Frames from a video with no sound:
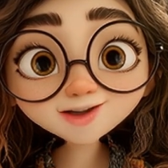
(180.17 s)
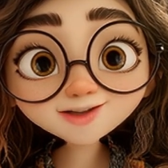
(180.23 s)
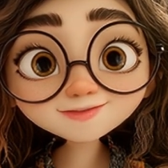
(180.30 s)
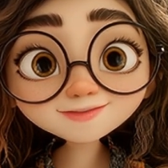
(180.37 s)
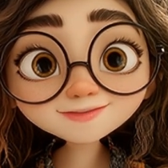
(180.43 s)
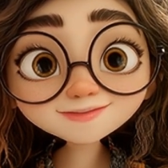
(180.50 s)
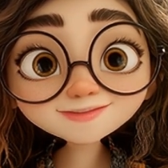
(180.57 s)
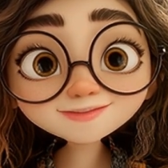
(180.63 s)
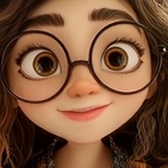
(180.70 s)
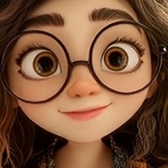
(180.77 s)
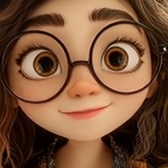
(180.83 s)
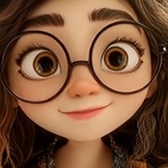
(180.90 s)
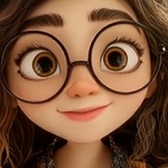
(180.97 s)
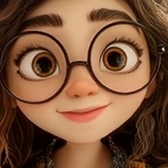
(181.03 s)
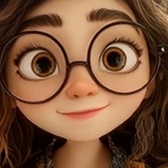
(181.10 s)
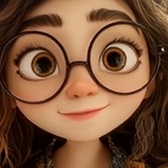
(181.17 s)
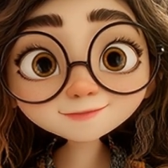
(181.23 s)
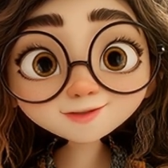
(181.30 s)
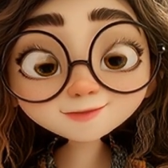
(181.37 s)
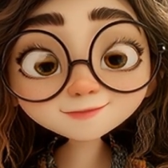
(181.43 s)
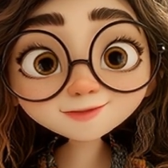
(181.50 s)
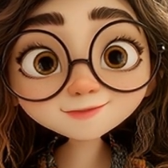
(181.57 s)
and a lot of the
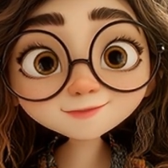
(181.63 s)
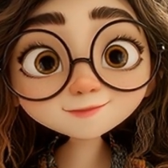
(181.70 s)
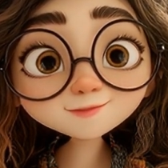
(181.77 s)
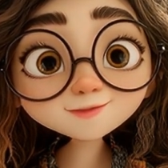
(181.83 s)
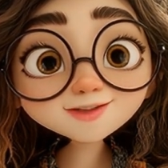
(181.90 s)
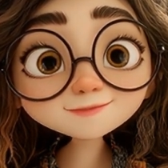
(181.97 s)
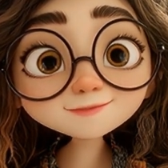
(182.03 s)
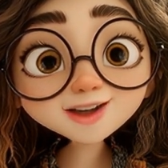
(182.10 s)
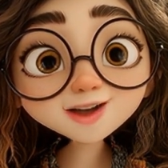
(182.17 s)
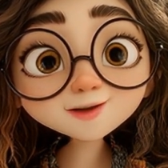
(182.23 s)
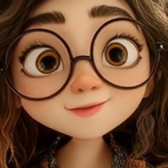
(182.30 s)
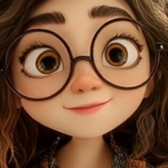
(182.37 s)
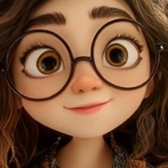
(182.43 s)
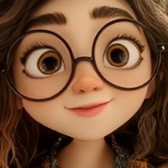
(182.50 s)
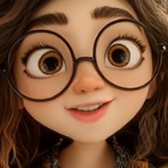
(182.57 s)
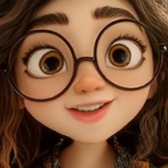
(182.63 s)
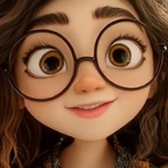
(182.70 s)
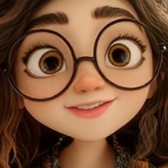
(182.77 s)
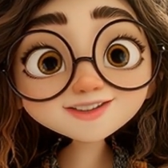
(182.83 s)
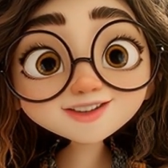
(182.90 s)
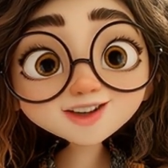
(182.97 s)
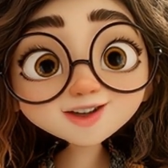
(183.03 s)
time, it's ready to go without you having
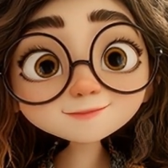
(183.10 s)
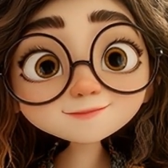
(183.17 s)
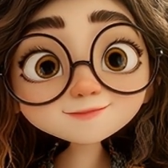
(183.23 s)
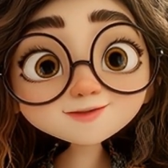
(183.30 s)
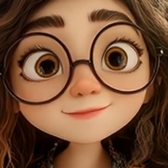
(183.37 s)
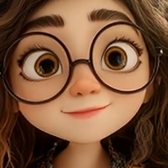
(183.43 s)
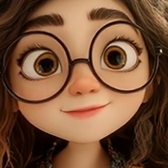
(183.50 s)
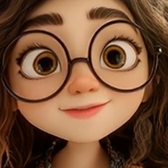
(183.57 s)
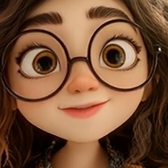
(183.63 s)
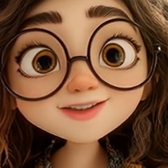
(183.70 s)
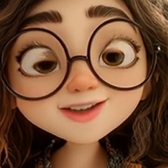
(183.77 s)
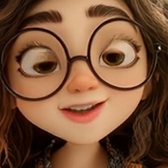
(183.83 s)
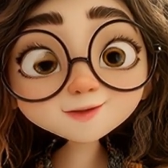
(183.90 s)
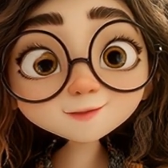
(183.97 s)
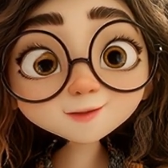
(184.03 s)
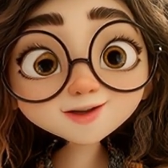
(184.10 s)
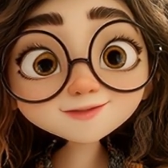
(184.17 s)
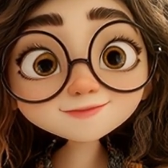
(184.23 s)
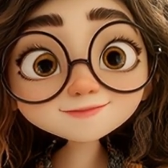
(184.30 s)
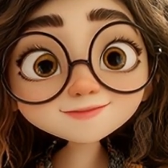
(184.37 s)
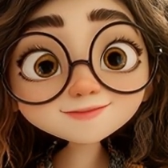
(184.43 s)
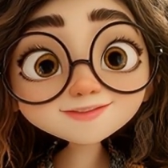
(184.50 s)
to rewrite the whole thing.
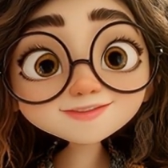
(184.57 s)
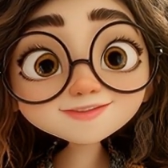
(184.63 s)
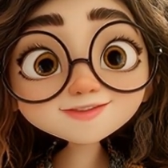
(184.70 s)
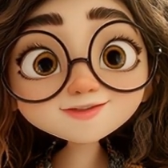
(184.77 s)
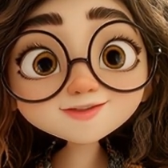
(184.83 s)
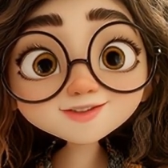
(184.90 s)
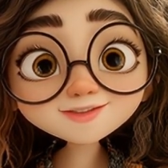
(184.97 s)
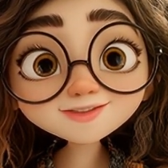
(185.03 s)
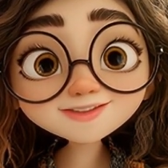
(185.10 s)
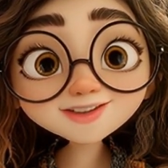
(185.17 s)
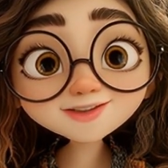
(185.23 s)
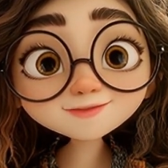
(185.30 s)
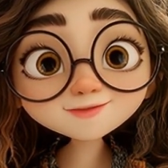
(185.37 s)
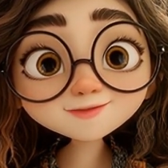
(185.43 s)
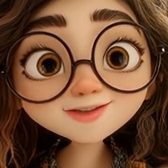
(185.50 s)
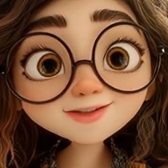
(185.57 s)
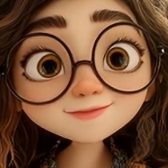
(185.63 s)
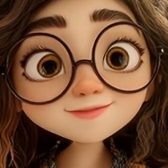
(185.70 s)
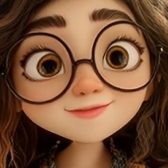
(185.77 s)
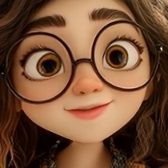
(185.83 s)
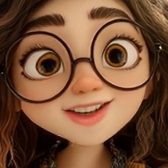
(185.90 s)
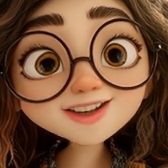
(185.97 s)
So where did
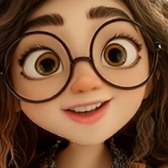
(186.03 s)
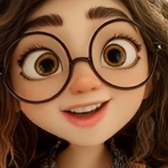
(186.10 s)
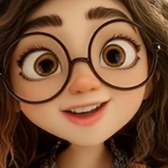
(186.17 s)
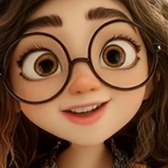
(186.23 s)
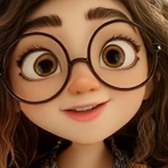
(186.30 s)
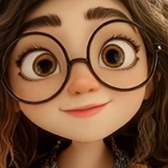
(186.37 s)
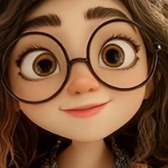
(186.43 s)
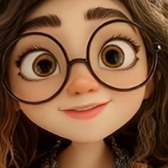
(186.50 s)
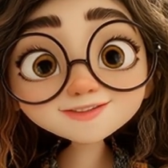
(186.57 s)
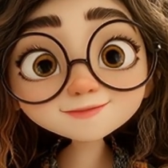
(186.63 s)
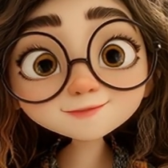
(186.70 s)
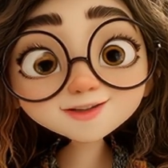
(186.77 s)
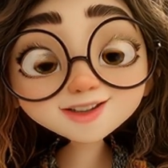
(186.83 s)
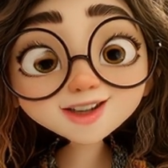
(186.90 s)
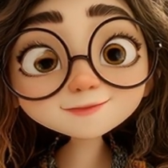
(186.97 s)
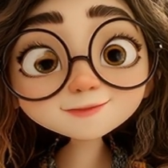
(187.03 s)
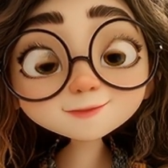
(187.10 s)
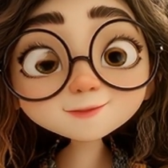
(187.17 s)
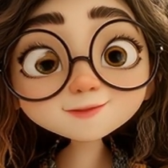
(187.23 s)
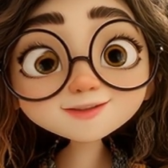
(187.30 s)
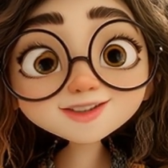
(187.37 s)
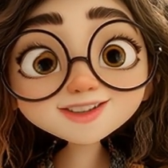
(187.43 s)
this simple but really
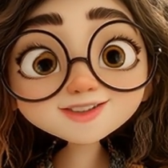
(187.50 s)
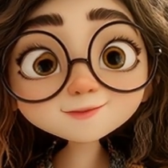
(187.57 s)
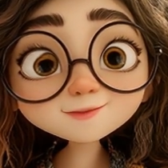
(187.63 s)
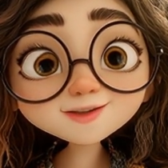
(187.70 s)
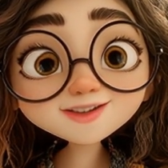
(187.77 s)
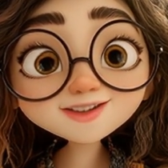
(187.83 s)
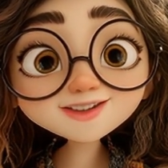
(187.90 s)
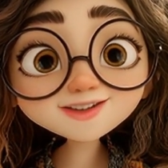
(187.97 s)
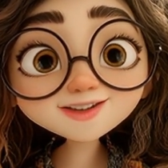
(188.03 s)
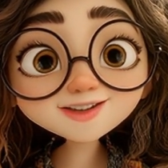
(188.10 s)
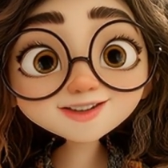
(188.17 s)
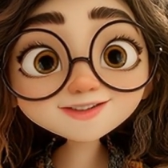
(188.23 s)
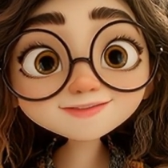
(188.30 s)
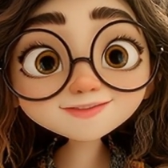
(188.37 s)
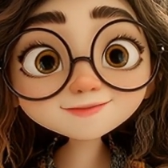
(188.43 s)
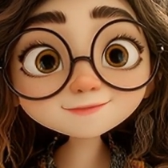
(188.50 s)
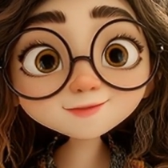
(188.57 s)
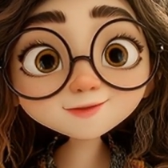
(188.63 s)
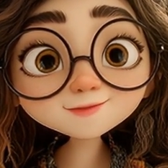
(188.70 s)
powerful idea come from?